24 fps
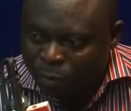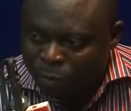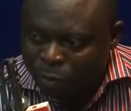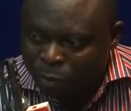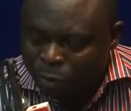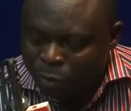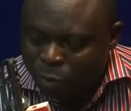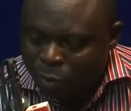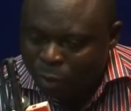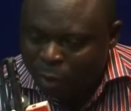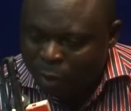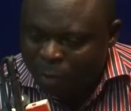
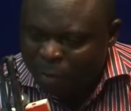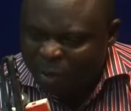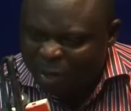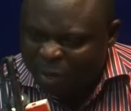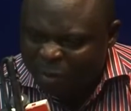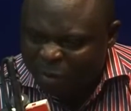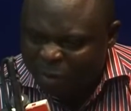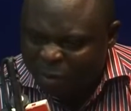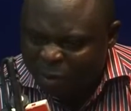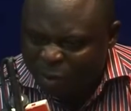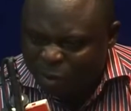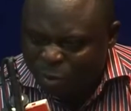So I
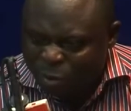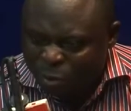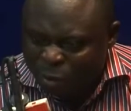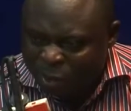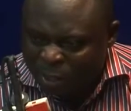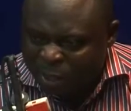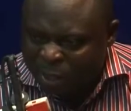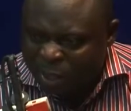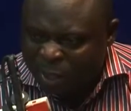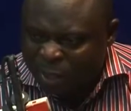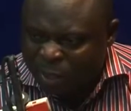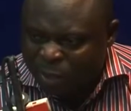believe he's
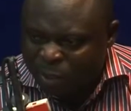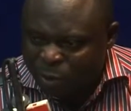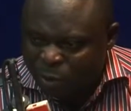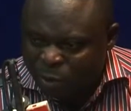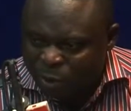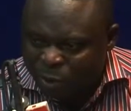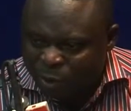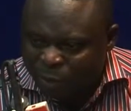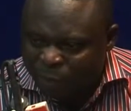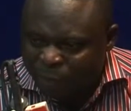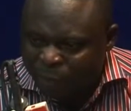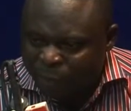looking at it to
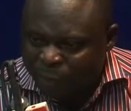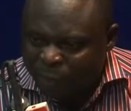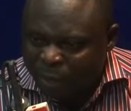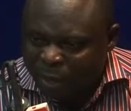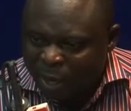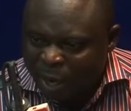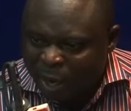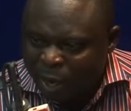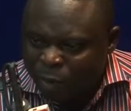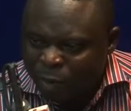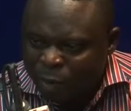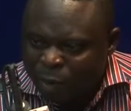see
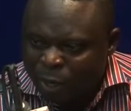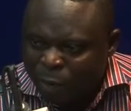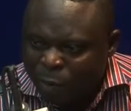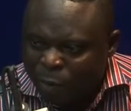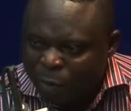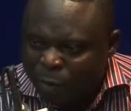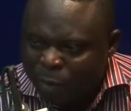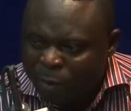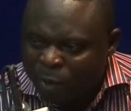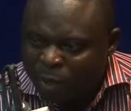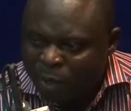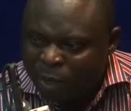how can
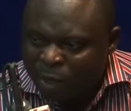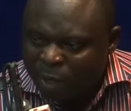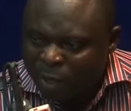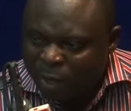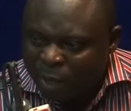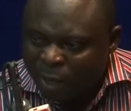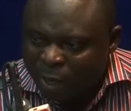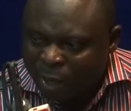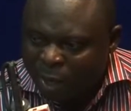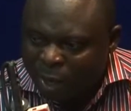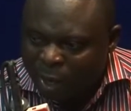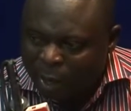we make
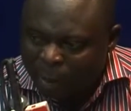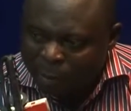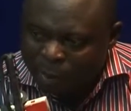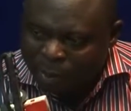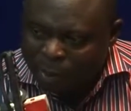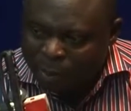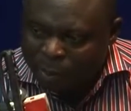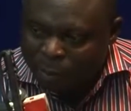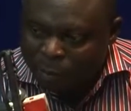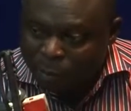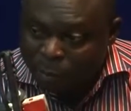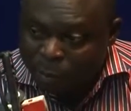amends.